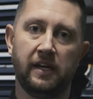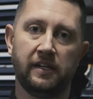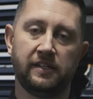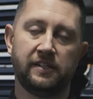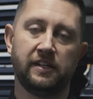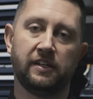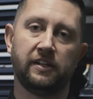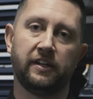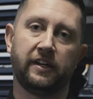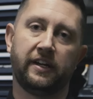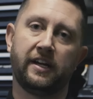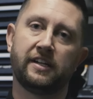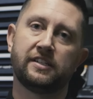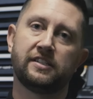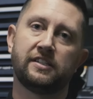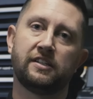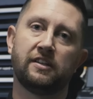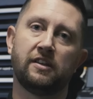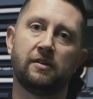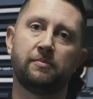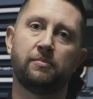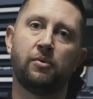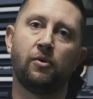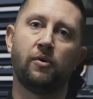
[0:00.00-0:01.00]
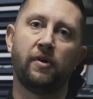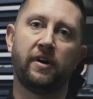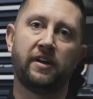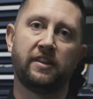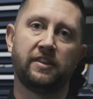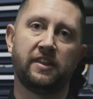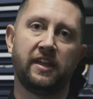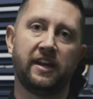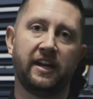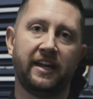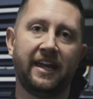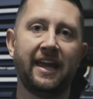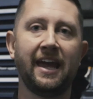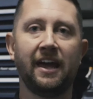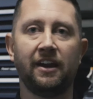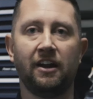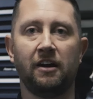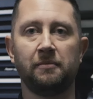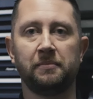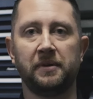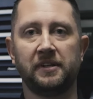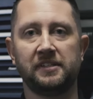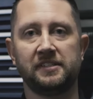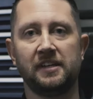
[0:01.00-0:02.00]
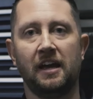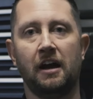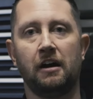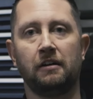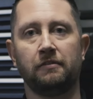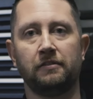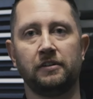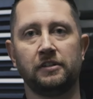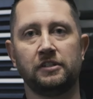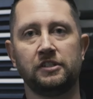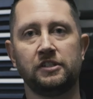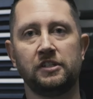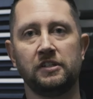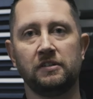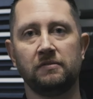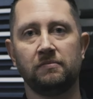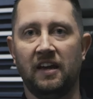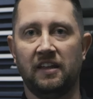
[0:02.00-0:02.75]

until it gets to the point that it cannot be salvaged.